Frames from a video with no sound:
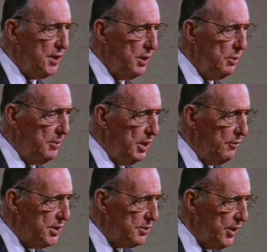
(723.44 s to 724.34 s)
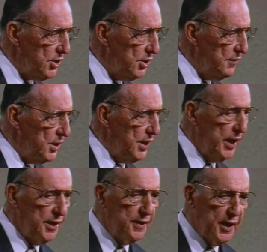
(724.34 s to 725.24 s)
that there will be a resurrection of the
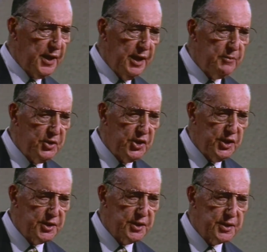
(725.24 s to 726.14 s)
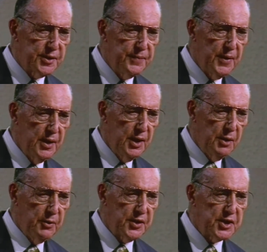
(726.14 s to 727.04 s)
dead. And they came to Jesus
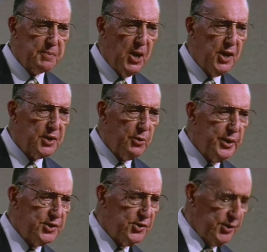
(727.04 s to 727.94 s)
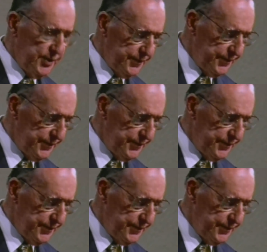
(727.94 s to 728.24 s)
with a smart question.